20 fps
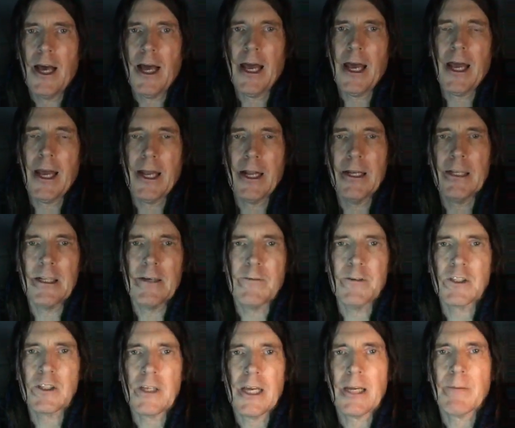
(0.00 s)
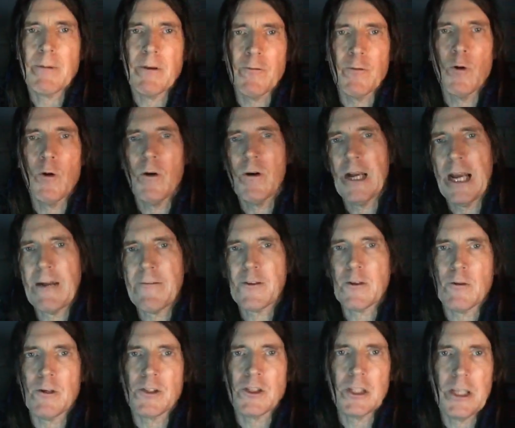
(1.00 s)
And if it's like before,
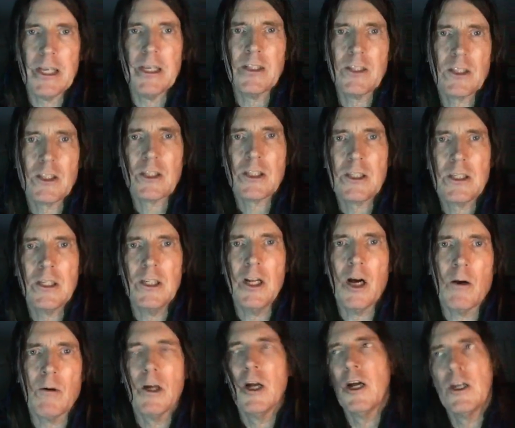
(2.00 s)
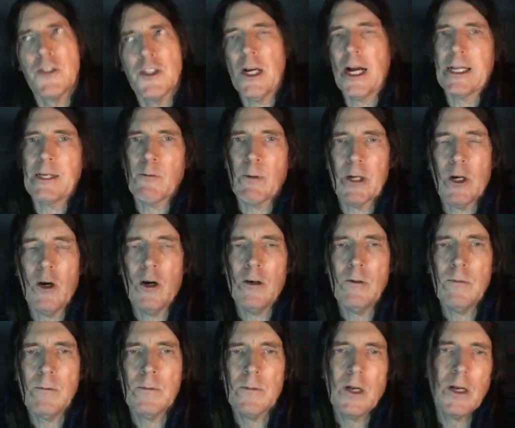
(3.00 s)
after, or since, Johnny went
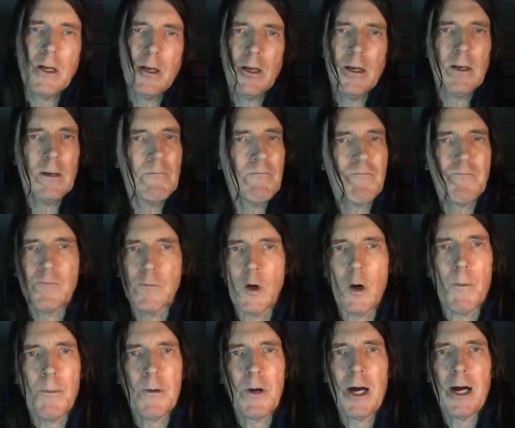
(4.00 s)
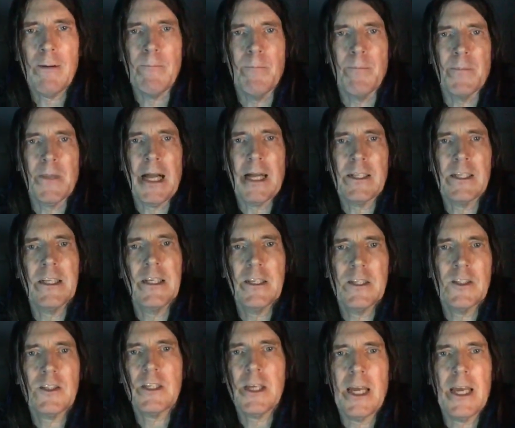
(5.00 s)
home, no problem. That
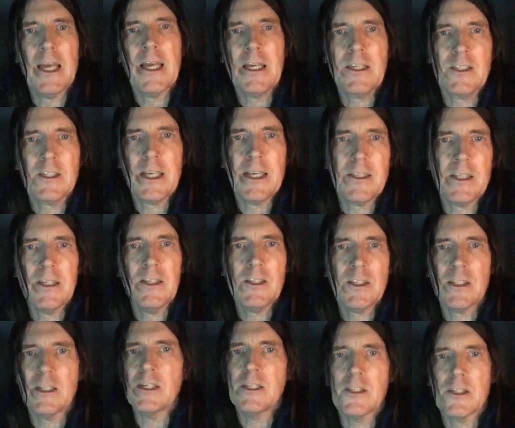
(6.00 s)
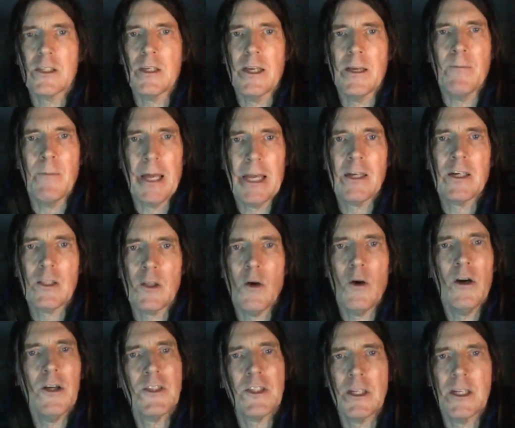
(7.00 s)
is a sentence. It is a main
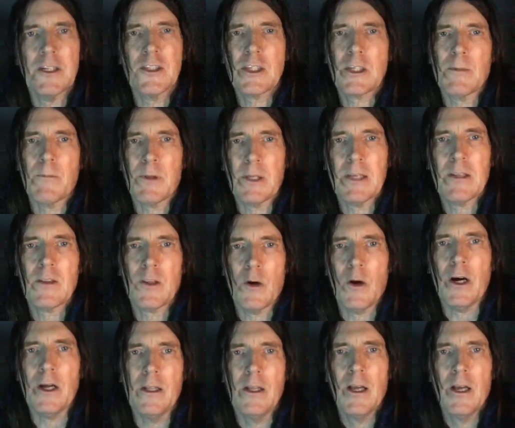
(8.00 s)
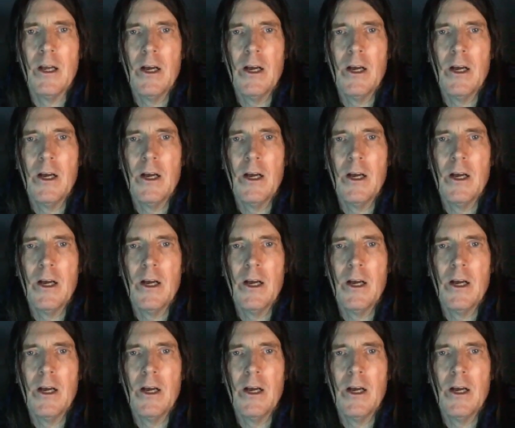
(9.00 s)
clause. It is a complete thought.